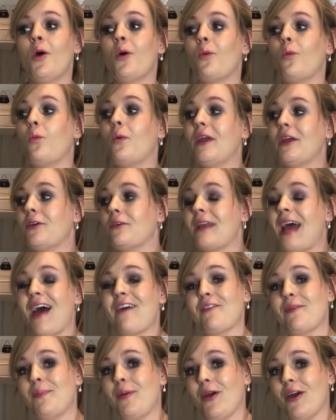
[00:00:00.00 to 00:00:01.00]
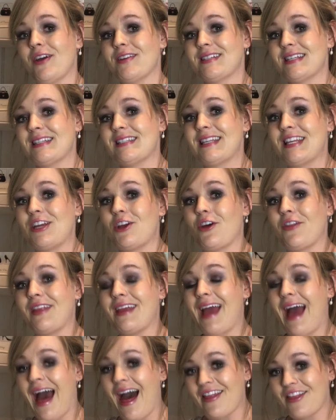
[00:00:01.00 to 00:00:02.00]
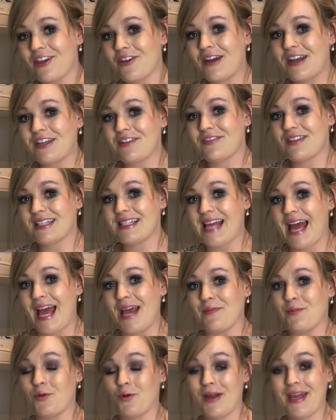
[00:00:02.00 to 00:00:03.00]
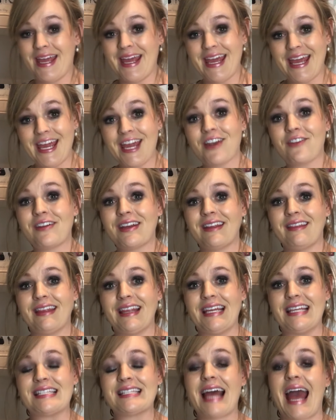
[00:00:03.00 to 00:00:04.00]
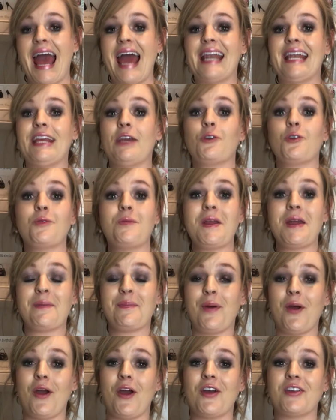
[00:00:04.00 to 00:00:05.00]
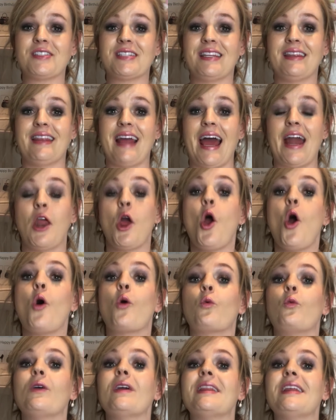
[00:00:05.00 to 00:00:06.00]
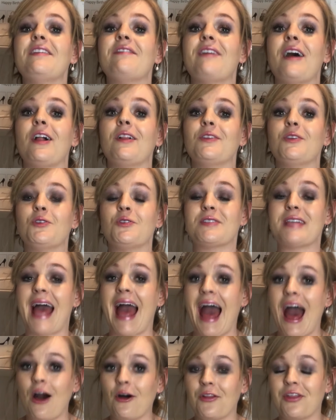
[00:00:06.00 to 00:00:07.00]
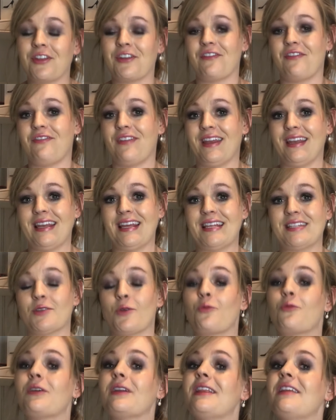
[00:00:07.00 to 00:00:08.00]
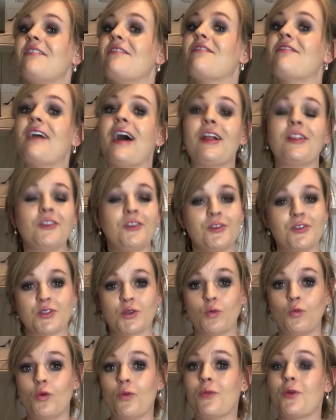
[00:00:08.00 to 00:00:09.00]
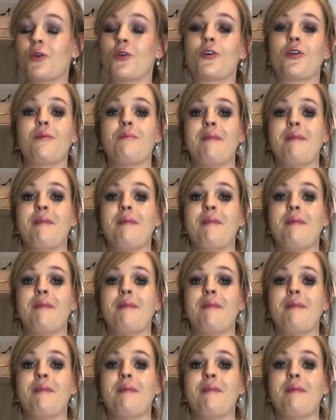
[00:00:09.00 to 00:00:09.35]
we could have a person sitting on the other end of the table hearing this, and it could be a person that really values health and fitness, really values a woman or a